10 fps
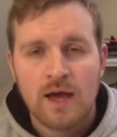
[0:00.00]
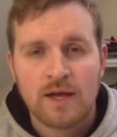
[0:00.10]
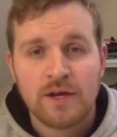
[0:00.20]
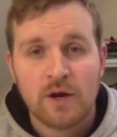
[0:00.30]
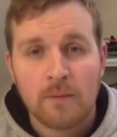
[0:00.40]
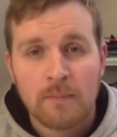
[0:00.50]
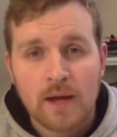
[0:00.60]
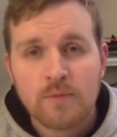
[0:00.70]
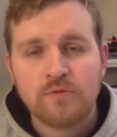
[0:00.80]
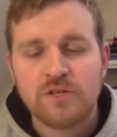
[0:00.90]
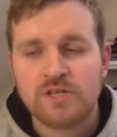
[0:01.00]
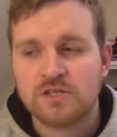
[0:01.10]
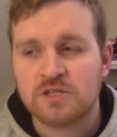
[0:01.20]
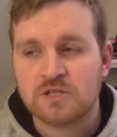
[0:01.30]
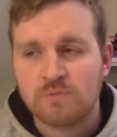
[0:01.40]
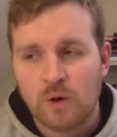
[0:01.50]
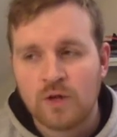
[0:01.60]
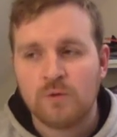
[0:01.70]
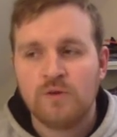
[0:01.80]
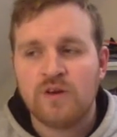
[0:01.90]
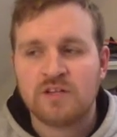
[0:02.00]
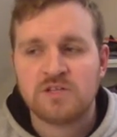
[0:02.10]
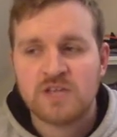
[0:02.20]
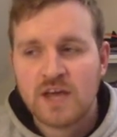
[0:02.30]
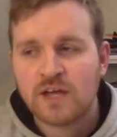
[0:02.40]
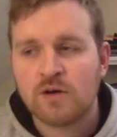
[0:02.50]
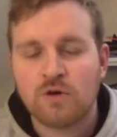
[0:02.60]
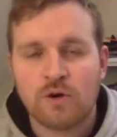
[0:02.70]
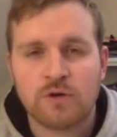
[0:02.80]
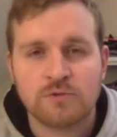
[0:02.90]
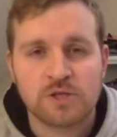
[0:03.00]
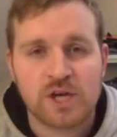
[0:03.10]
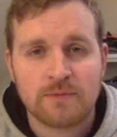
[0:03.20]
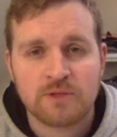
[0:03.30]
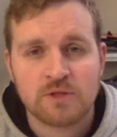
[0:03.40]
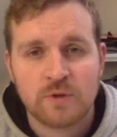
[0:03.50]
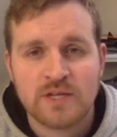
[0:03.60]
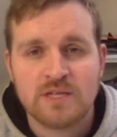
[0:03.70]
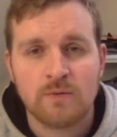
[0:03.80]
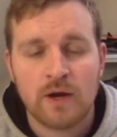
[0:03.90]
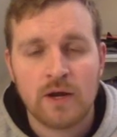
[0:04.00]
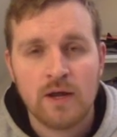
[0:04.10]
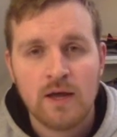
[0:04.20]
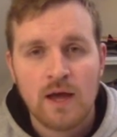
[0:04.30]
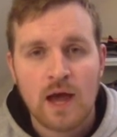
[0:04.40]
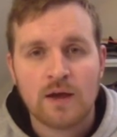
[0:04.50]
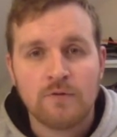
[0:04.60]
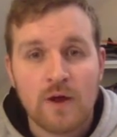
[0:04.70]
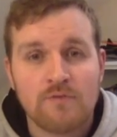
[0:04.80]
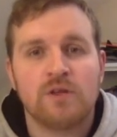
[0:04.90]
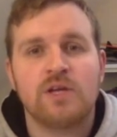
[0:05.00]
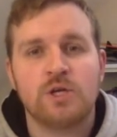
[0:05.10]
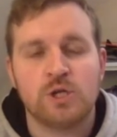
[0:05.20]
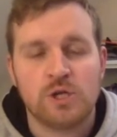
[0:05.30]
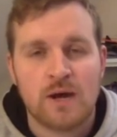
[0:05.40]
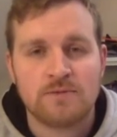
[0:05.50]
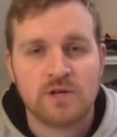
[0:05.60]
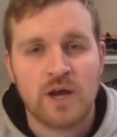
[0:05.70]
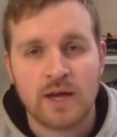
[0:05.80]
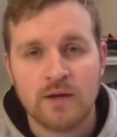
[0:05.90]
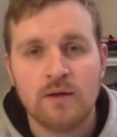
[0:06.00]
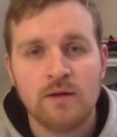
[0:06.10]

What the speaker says: and in our Bible readings this morning we read 2 Chronicles chapter 21 and Revelation chapter 9. In